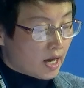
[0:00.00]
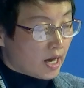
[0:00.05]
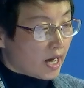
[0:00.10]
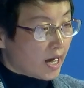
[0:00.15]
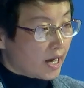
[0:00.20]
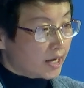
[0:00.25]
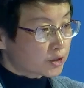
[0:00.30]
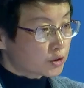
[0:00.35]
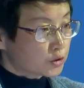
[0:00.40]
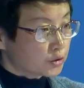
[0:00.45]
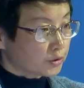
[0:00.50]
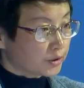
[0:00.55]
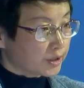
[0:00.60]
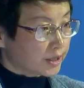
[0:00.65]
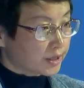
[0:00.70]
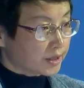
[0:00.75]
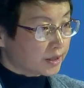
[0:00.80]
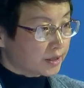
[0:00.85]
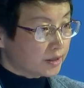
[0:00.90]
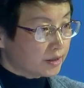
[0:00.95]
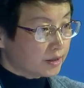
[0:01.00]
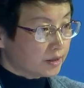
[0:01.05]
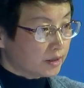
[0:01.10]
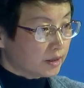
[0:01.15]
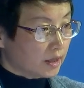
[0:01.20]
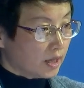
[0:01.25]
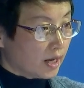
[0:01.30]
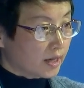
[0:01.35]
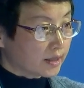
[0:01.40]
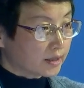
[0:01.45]
Actually,
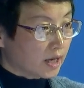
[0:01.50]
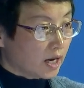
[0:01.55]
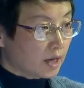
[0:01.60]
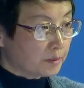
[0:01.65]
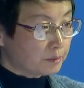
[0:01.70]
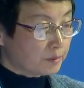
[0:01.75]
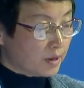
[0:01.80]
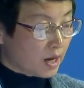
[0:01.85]
I, come,